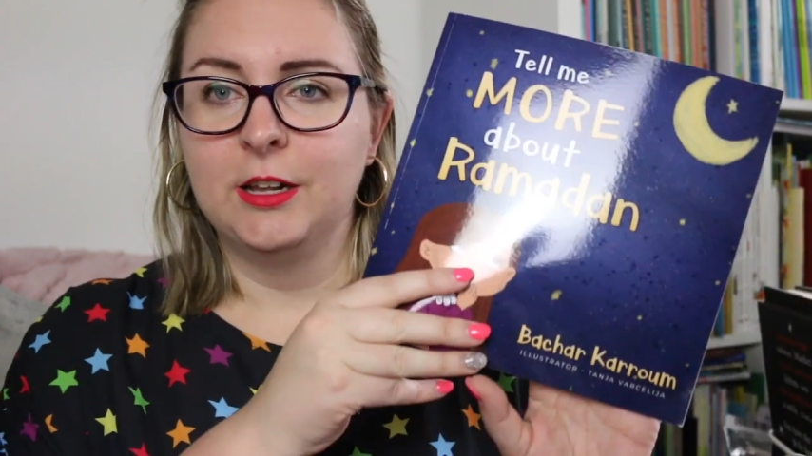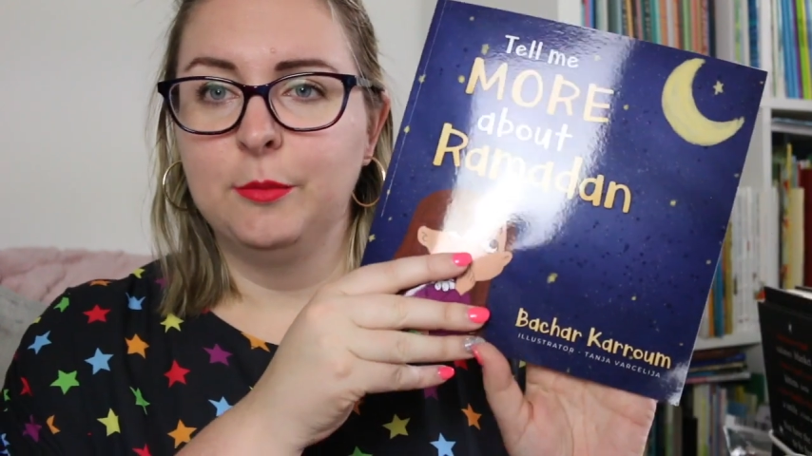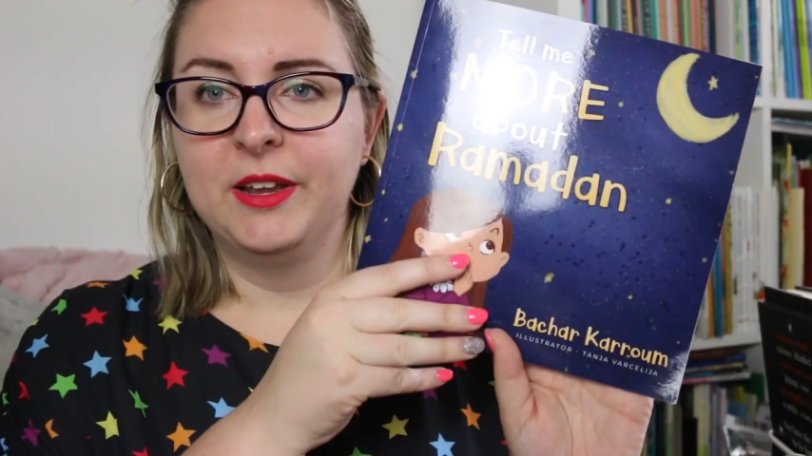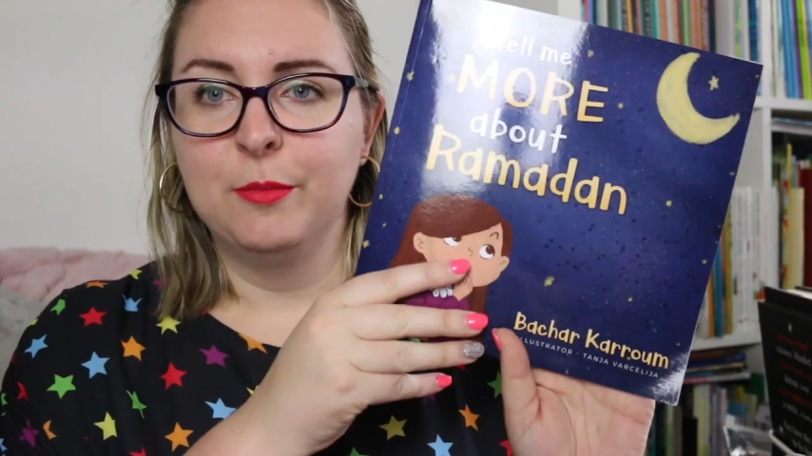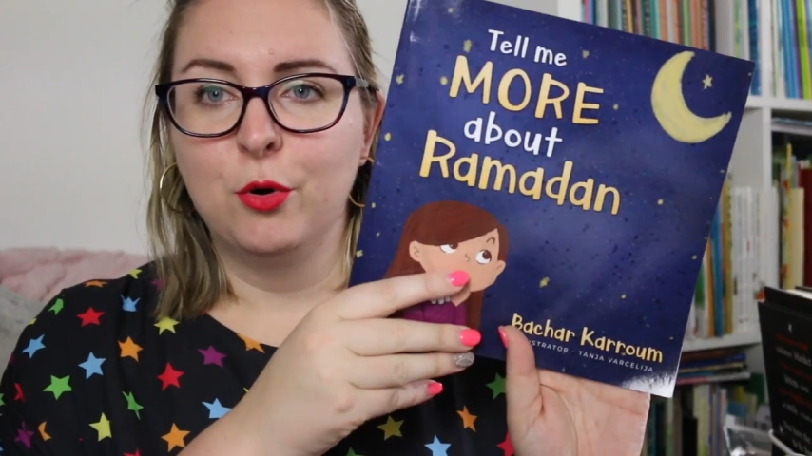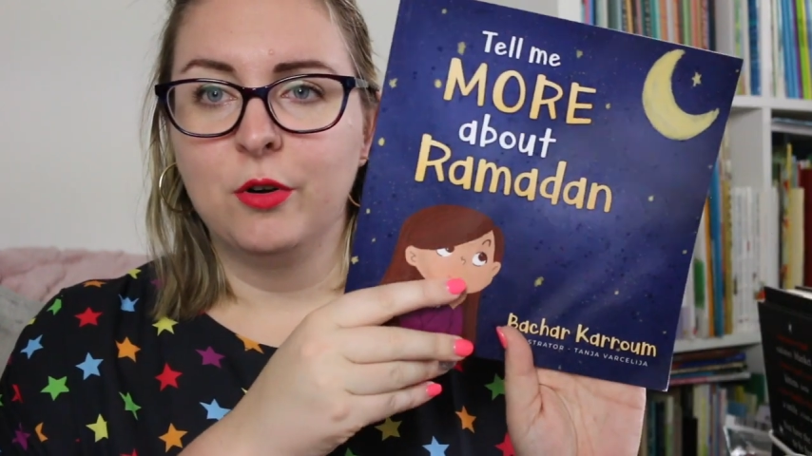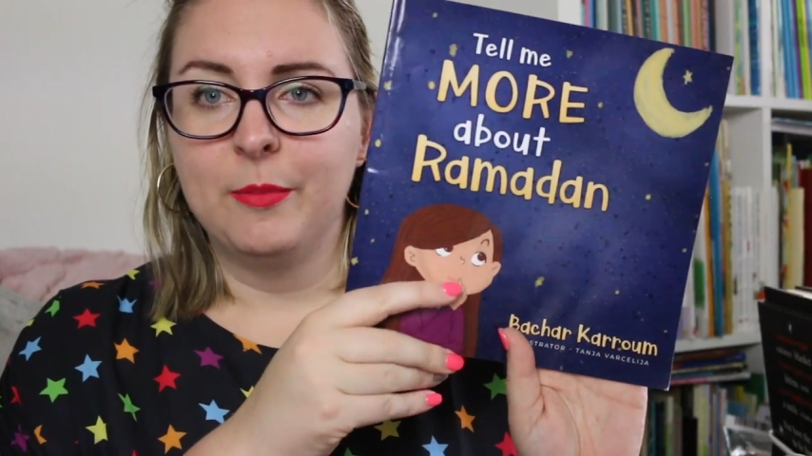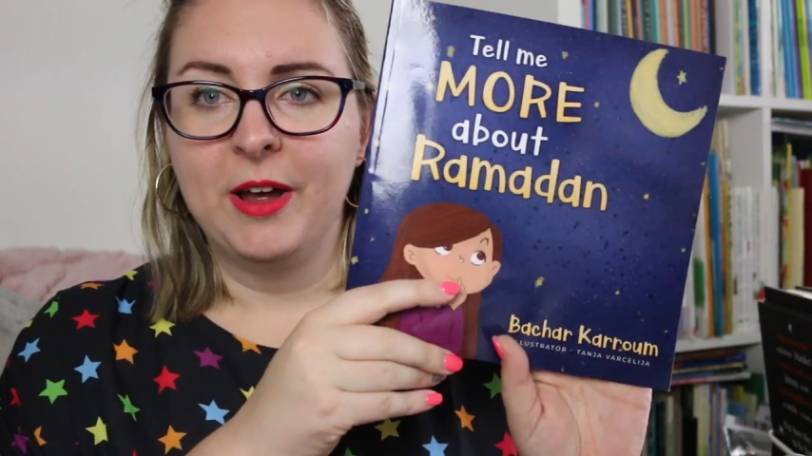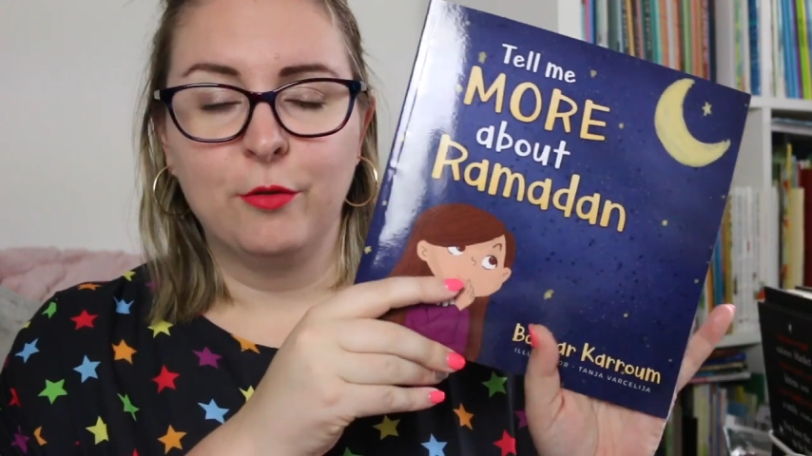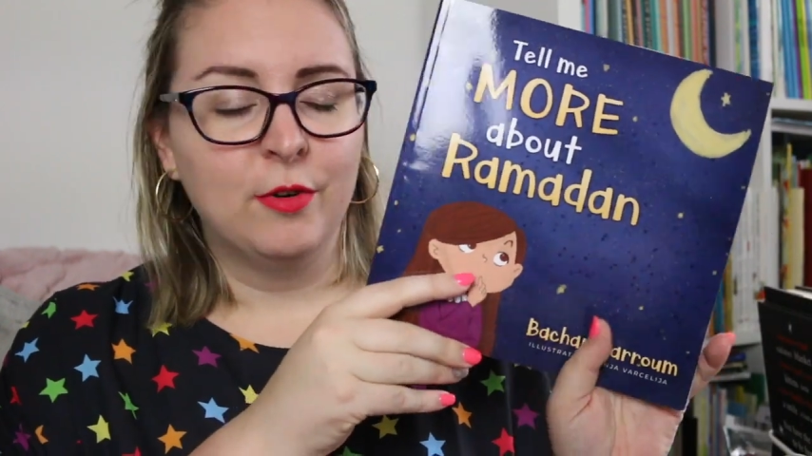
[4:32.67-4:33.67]
Tell Me More
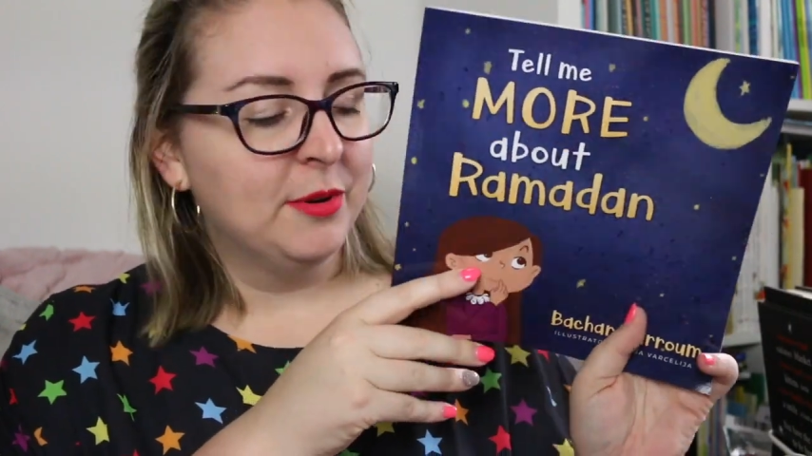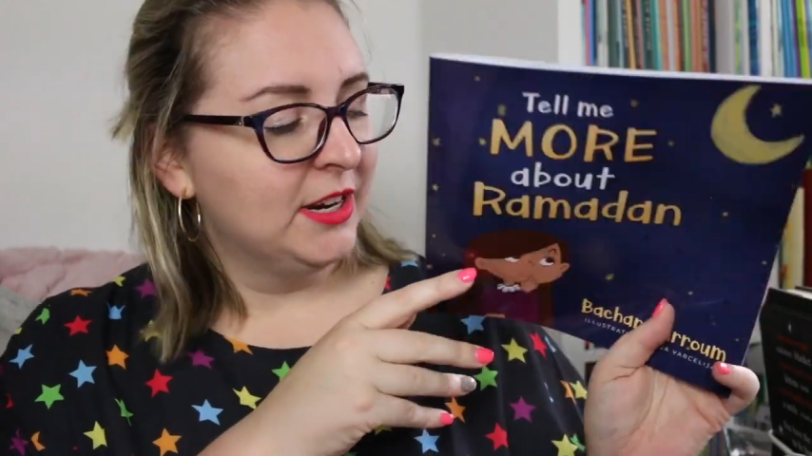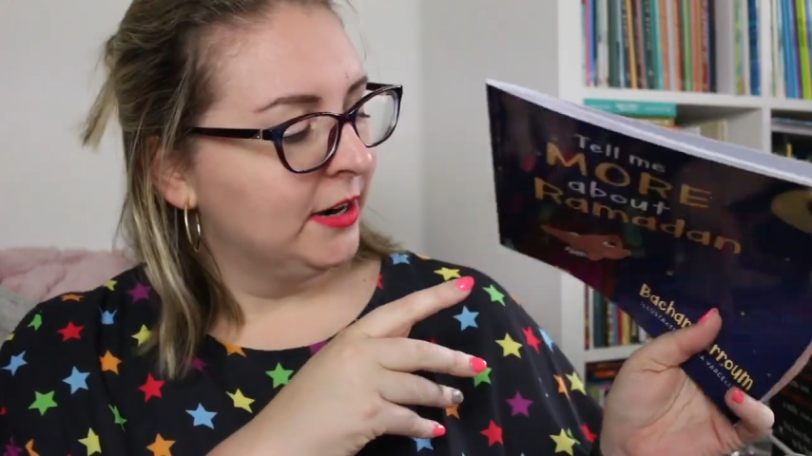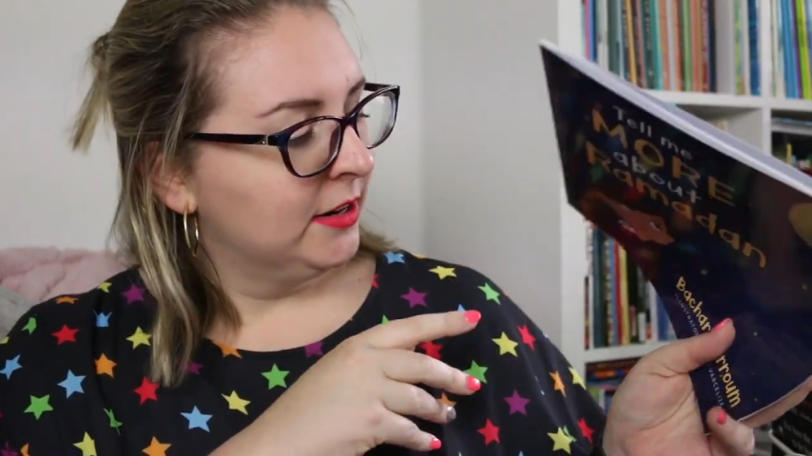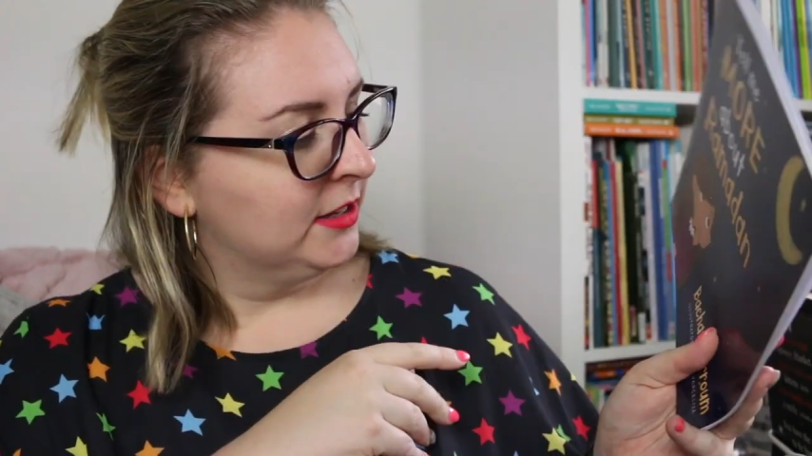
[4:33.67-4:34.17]
About Ramadan.